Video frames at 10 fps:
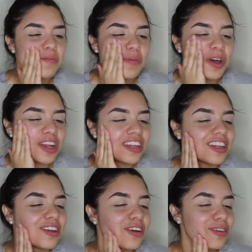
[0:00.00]
Put
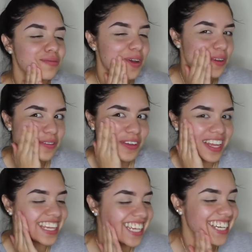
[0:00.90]
it on my
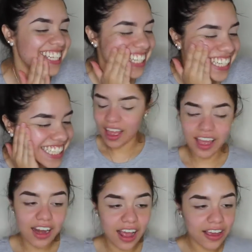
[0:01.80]
face.
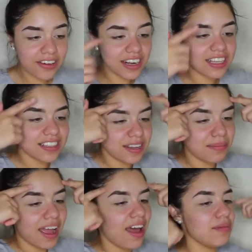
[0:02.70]
And I already did
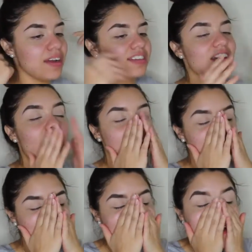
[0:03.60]
my eyebrows off
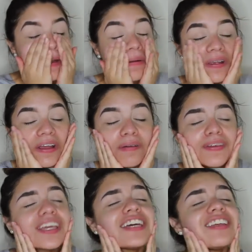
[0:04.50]
camera
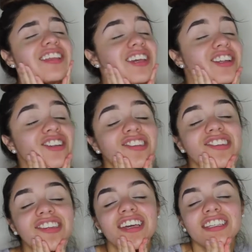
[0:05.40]
because it
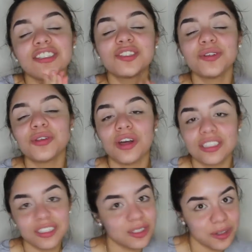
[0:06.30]
just takes too
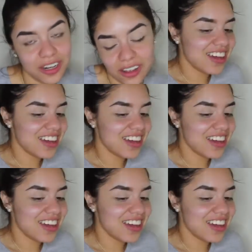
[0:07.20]
long to do it.